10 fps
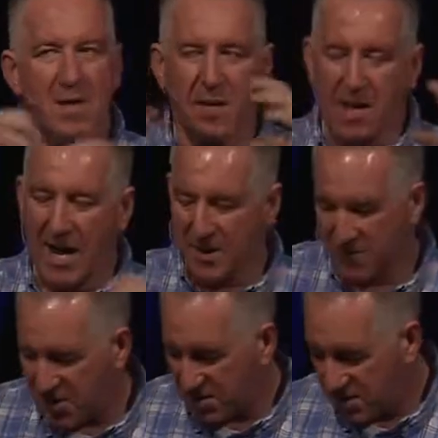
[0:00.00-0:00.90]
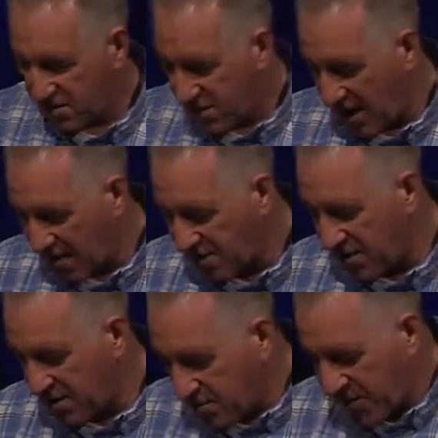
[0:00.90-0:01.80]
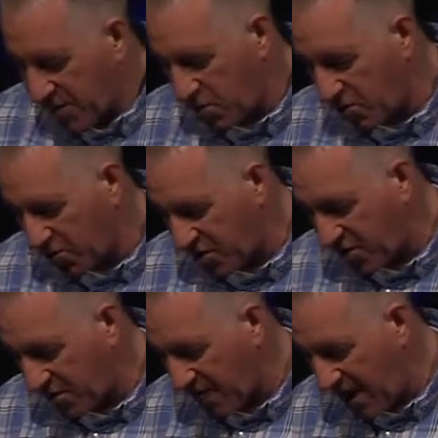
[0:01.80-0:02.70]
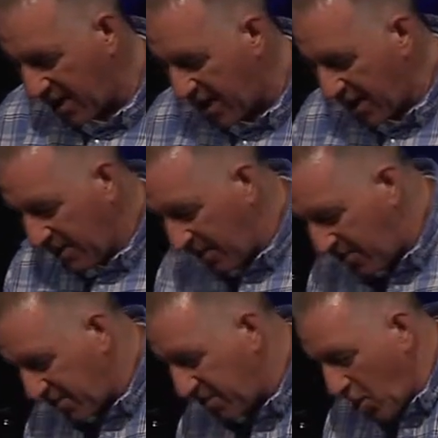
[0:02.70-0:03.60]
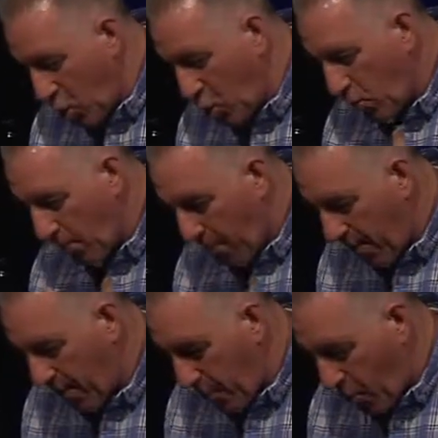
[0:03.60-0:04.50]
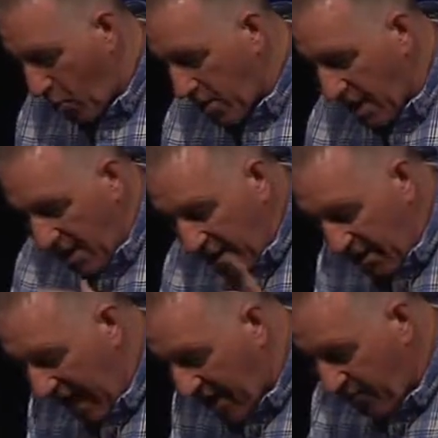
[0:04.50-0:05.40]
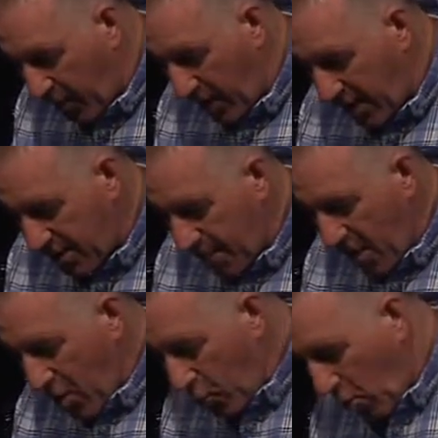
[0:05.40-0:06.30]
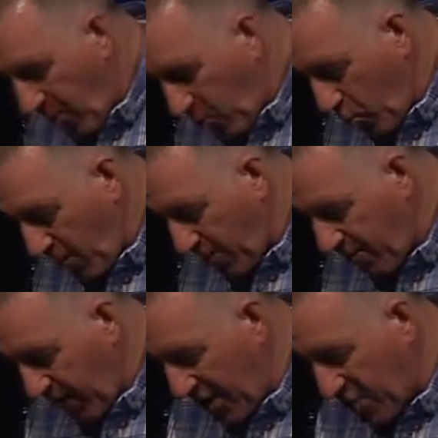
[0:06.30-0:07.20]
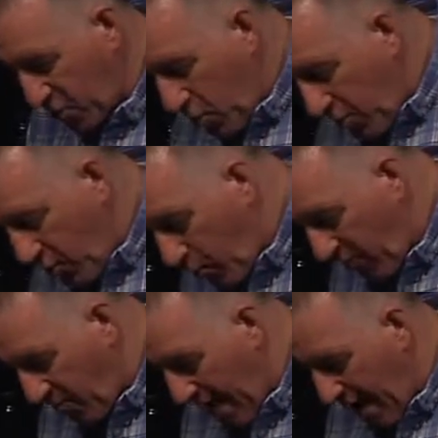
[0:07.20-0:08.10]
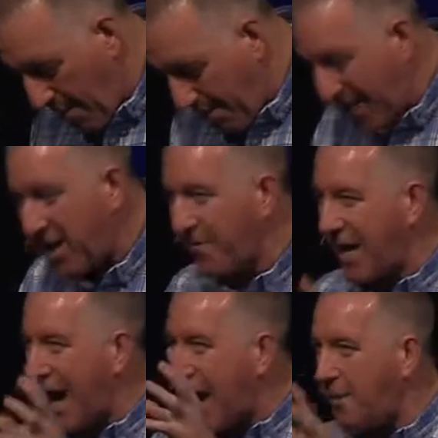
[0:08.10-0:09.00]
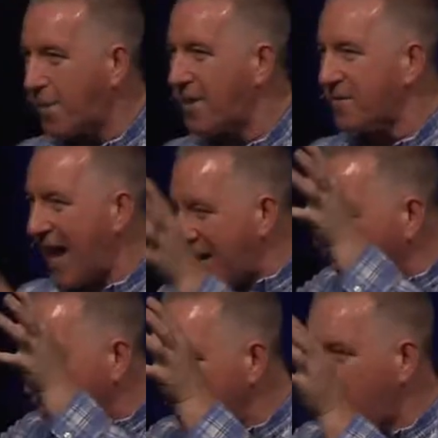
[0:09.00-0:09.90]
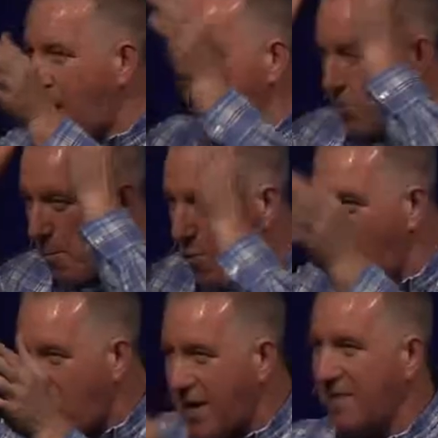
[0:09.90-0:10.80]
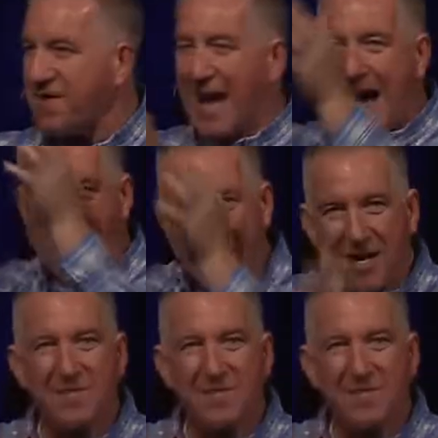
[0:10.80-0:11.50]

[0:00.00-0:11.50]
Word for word: the light of Jesus that is in us, because we are children of God. Then it says, who were born not of blood, nor the will of the flesh, nor the will of man, but of God, Here's this promise. We're born of God,